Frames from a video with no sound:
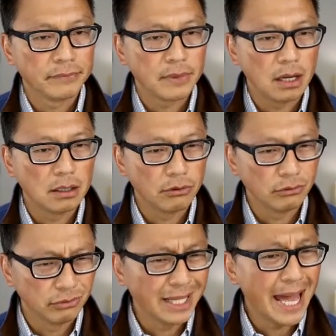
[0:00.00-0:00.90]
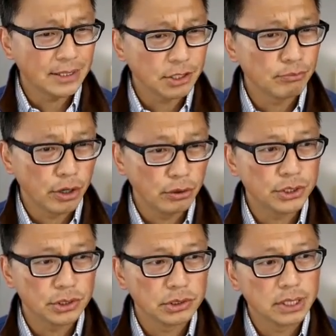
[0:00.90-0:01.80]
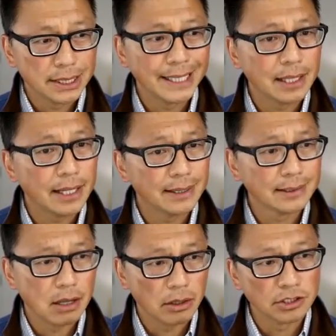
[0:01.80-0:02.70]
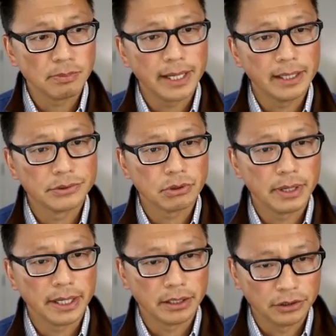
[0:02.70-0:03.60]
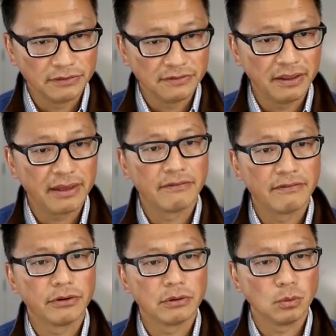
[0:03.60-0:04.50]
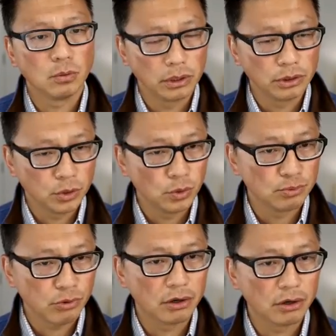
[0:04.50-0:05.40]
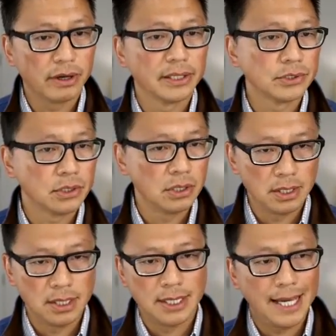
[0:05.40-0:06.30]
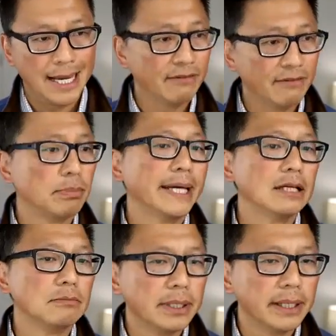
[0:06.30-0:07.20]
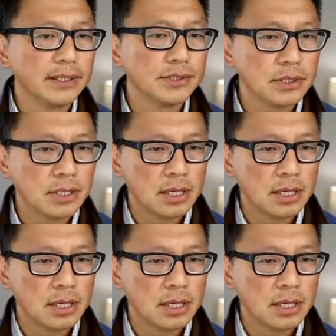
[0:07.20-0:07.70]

a relaxed approach to the deadline, as long as plans are making a good faith effort, working towards progress, and have a plan in place.